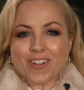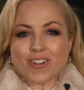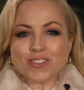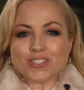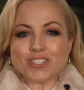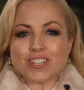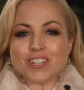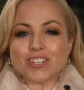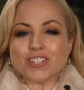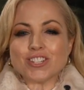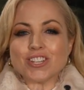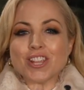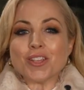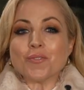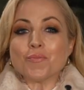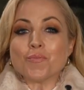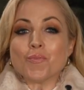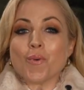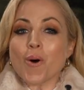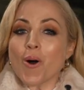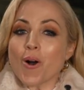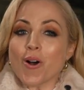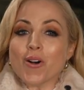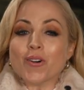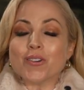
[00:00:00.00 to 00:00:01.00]
Nat Kochie,
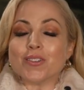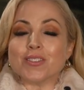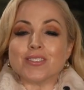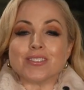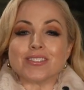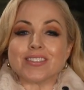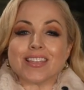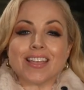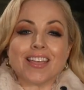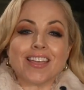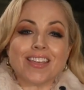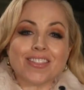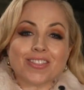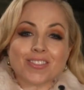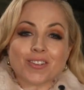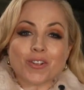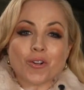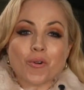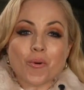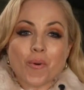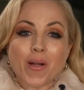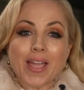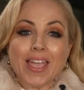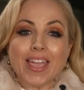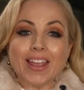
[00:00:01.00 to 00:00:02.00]
she was. Uh,
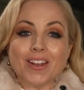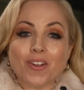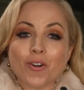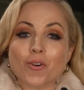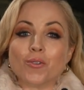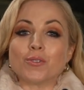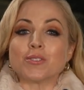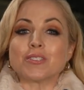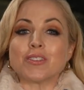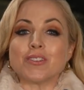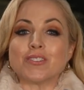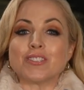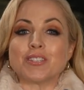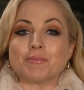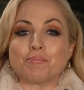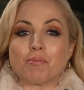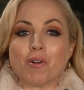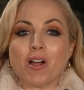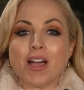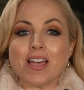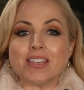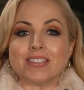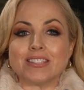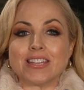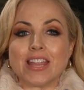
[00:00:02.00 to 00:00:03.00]
the Queen also
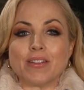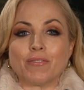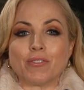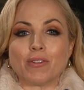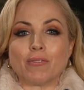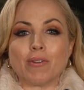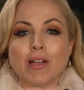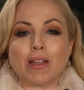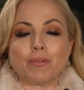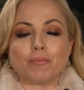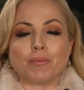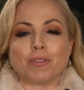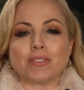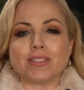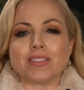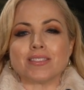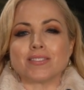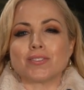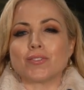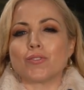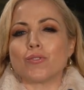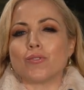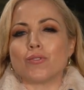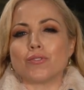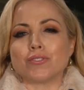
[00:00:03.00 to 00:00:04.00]
surprised everyone with
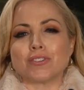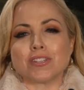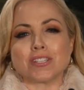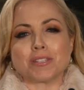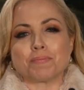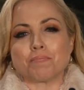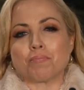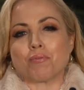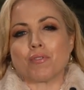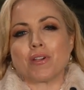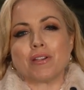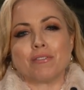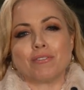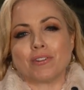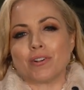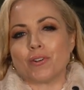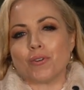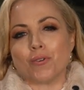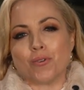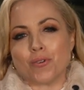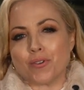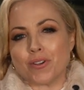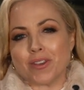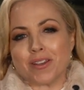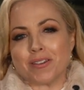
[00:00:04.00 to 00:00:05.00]
this gorgeous pre
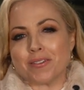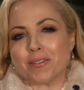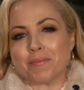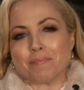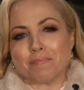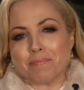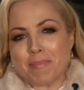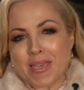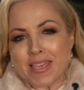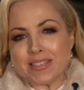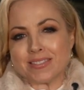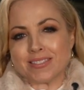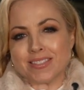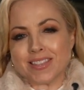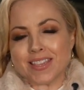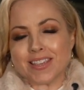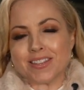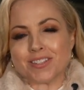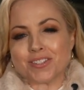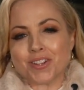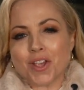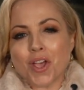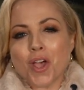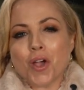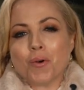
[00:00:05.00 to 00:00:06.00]
recorded
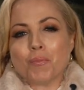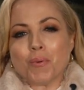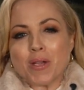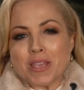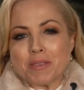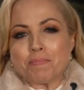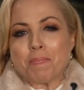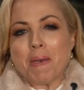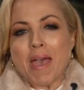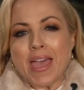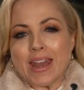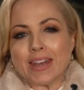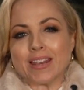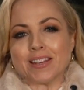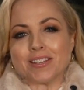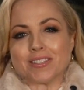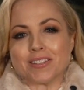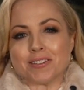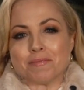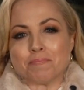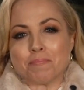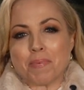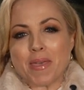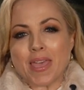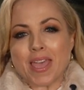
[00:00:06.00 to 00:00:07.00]
message with
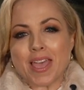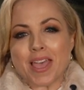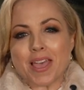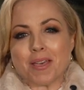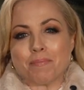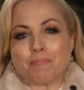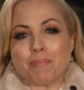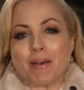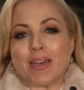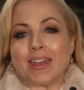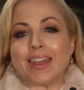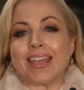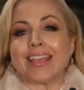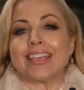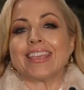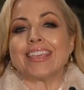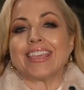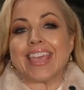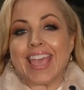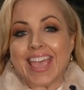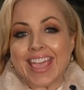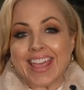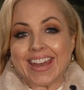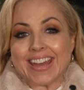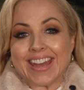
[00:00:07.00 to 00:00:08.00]
Paddington Bear. But
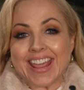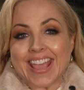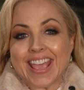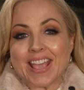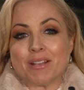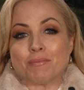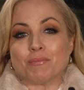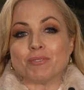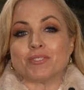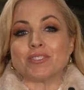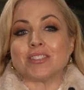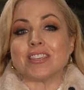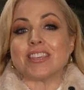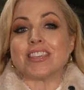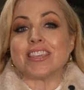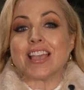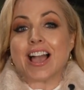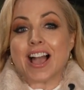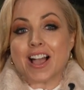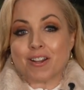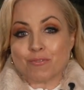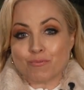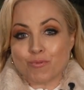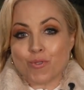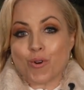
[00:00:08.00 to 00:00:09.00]
again, it was the
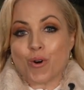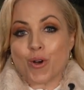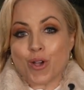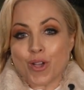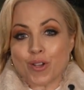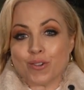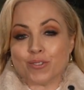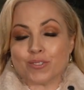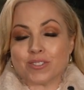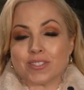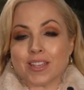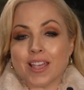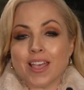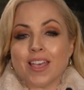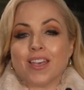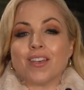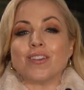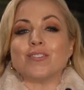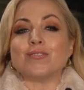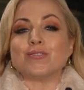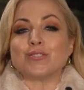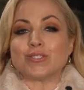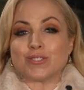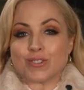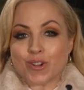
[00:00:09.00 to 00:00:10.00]
young royals
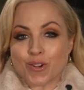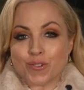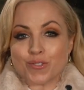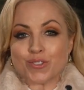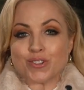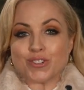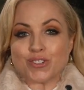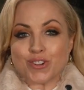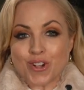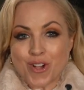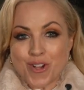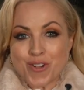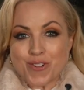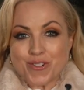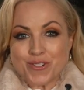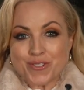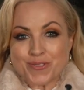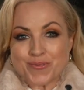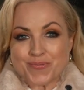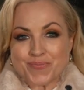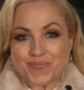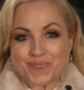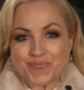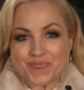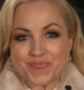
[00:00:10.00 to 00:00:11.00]
who stole the show.
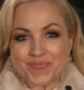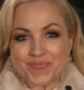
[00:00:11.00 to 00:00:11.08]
